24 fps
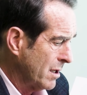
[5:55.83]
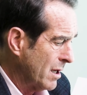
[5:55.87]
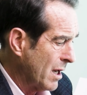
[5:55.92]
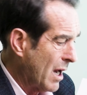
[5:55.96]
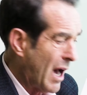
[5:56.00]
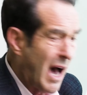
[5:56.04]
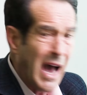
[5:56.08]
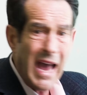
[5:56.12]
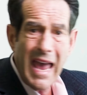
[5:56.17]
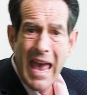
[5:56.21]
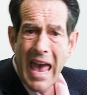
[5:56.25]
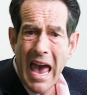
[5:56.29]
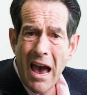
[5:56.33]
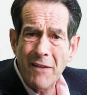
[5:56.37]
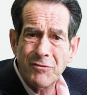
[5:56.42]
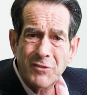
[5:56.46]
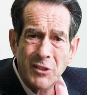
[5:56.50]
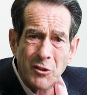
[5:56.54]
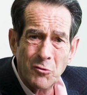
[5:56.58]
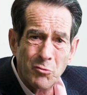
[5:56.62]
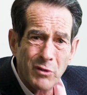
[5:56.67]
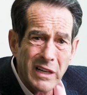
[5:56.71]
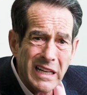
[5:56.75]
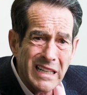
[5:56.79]
I have
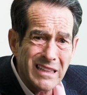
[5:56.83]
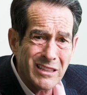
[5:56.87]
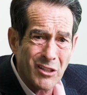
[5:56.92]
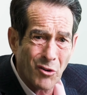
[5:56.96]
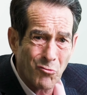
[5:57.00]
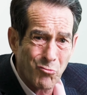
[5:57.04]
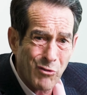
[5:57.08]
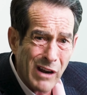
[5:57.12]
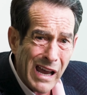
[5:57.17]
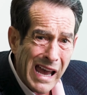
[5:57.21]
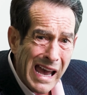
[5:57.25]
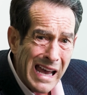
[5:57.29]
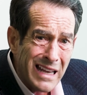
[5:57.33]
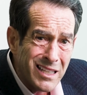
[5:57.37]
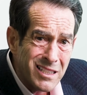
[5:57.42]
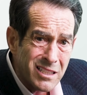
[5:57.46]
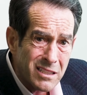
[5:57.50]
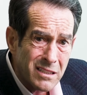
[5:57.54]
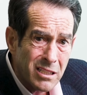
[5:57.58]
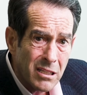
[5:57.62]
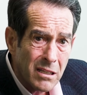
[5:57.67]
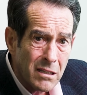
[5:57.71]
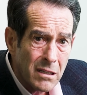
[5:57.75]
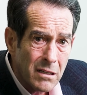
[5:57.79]
to read the
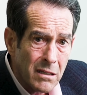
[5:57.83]
rest?